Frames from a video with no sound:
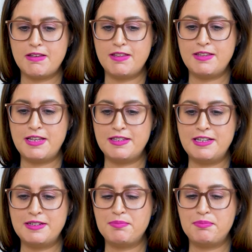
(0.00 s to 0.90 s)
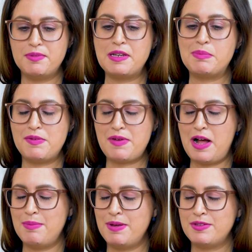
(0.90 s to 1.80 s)
Need a bit of
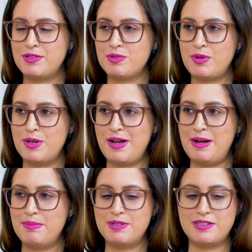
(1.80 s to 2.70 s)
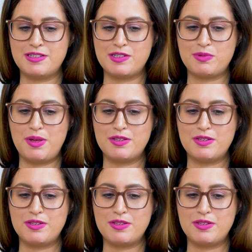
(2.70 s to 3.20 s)
help, and this is what you help businesses with.